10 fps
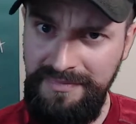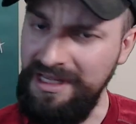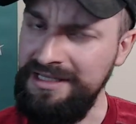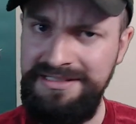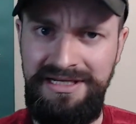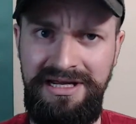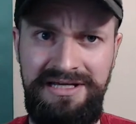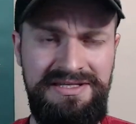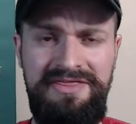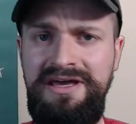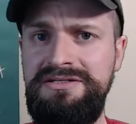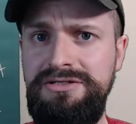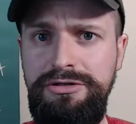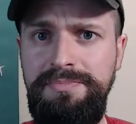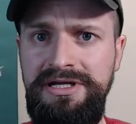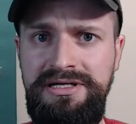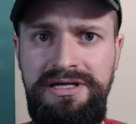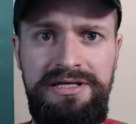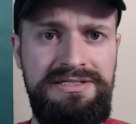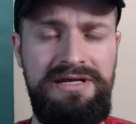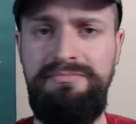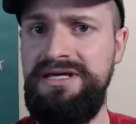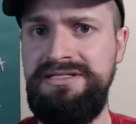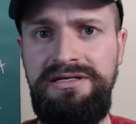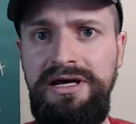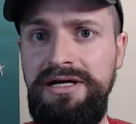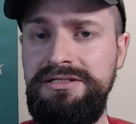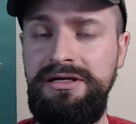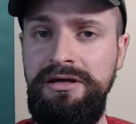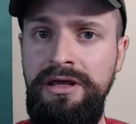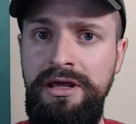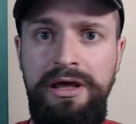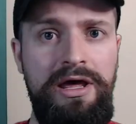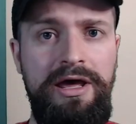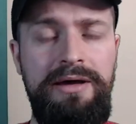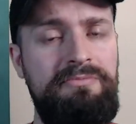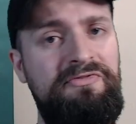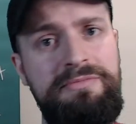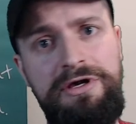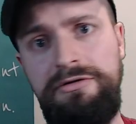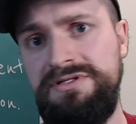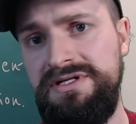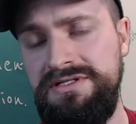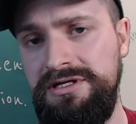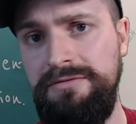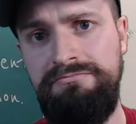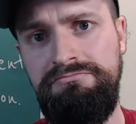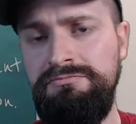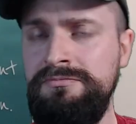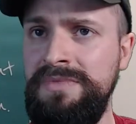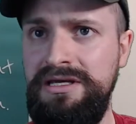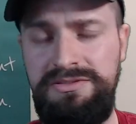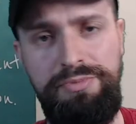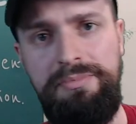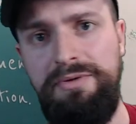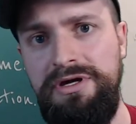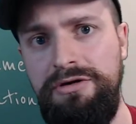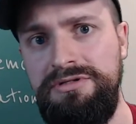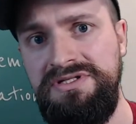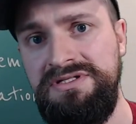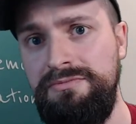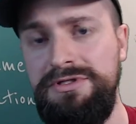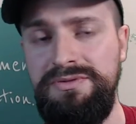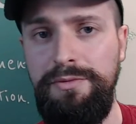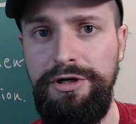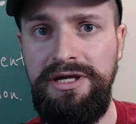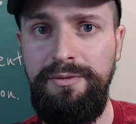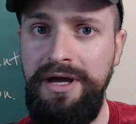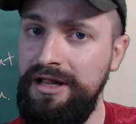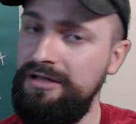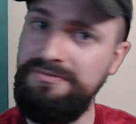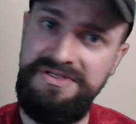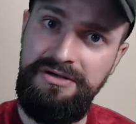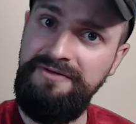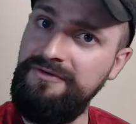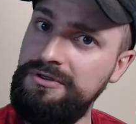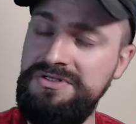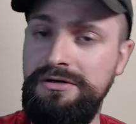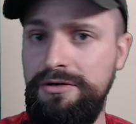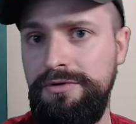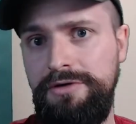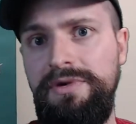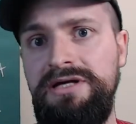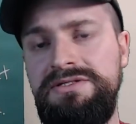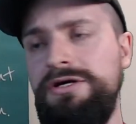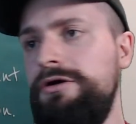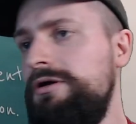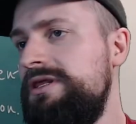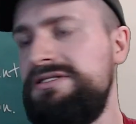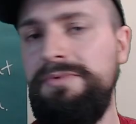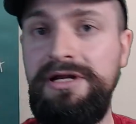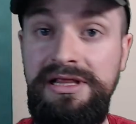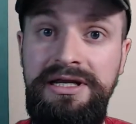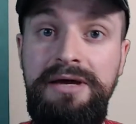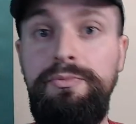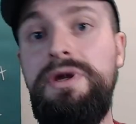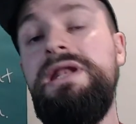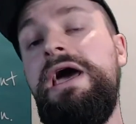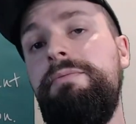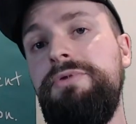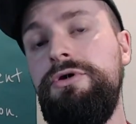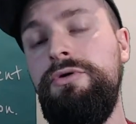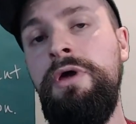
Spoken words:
sending us 1,000 duplicates and messy data from your old system is probably why your old system wasn't working well. So infoodle's not going to work well. So there's a bit of cleanup. We can help you,